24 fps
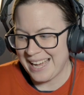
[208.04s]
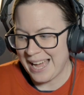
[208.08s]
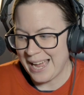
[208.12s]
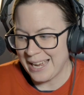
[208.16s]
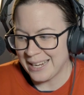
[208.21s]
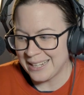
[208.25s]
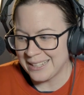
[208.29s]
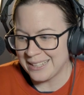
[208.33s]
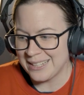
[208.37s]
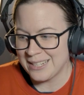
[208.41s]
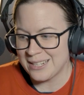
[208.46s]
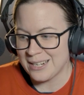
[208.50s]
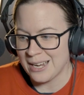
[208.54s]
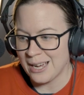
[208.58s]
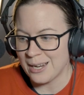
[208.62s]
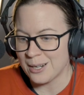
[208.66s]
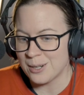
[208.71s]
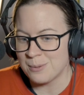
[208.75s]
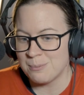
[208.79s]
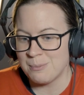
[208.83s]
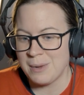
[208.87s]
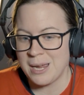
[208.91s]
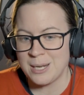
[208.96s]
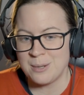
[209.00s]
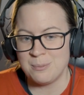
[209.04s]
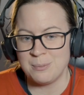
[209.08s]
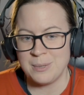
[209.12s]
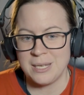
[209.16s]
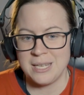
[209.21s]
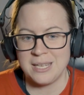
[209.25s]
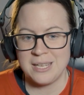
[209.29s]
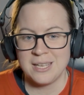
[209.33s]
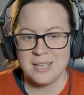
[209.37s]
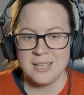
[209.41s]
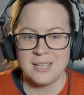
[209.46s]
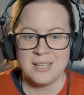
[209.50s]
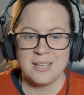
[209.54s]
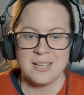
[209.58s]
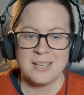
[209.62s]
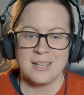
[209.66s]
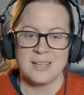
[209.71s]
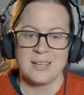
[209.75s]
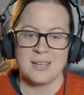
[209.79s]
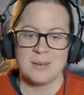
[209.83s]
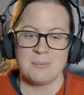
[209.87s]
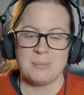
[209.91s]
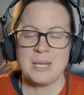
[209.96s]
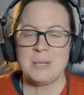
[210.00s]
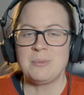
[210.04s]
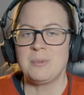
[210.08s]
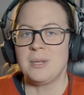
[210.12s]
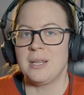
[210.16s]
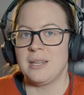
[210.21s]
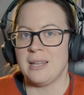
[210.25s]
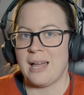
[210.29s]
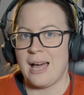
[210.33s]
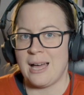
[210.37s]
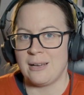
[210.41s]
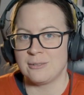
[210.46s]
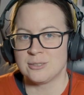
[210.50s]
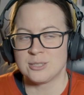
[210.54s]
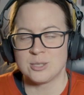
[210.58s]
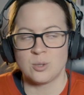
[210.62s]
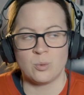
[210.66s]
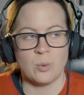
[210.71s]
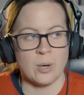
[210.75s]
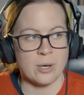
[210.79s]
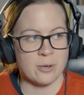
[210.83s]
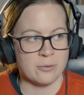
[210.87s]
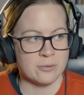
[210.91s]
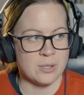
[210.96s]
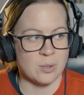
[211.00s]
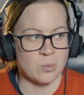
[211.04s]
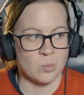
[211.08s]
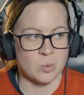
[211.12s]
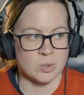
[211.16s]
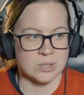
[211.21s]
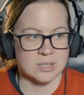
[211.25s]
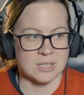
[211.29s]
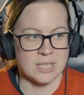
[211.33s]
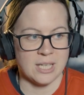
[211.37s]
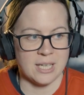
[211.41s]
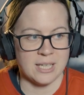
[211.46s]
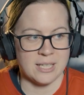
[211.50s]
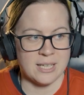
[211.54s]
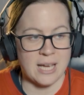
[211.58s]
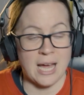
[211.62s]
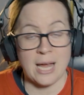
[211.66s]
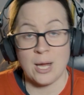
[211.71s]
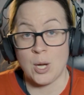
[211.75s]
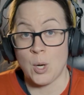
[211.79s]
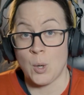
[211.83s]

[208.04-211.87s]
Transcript: I it kind of made me made me laugh. So one of them was like, "I